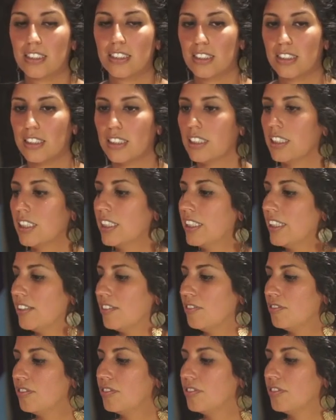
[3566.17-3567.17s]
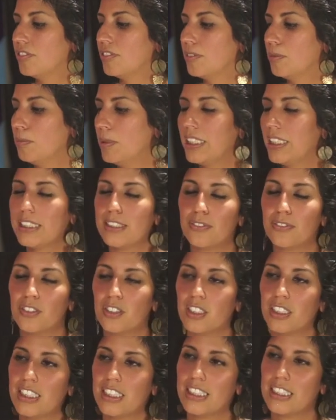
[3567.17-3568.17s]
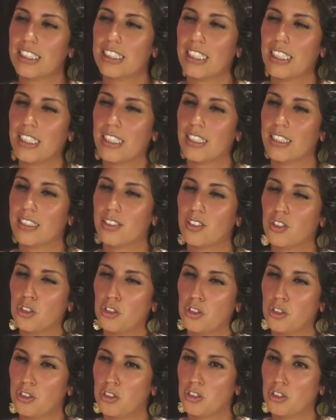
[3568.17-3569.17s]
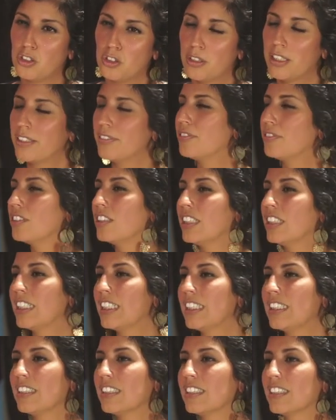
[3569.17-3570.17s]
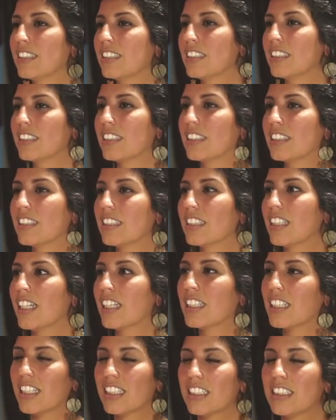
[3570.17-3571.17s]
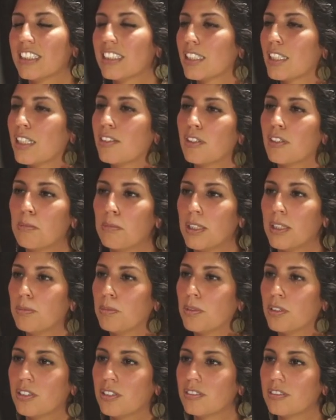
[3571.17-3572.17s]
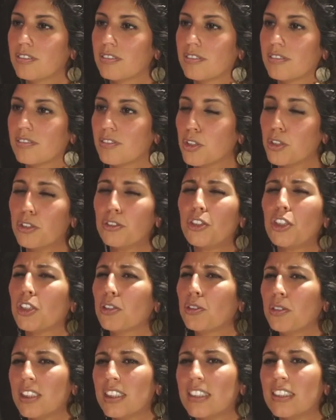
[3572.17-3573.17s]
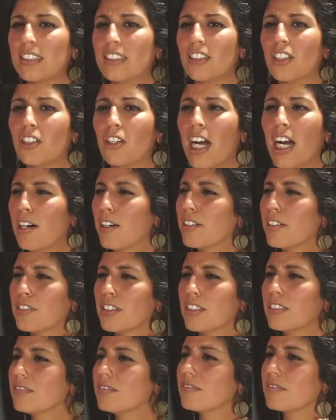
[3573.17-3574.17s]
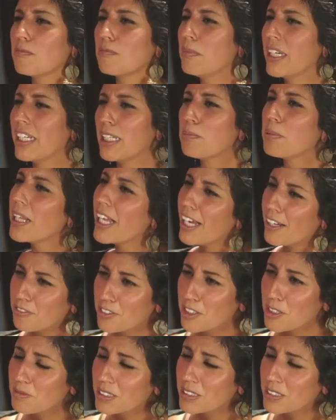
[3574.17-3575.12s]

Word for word: live peacefully and joyfully and, like, just love on people through juice or however many platforms I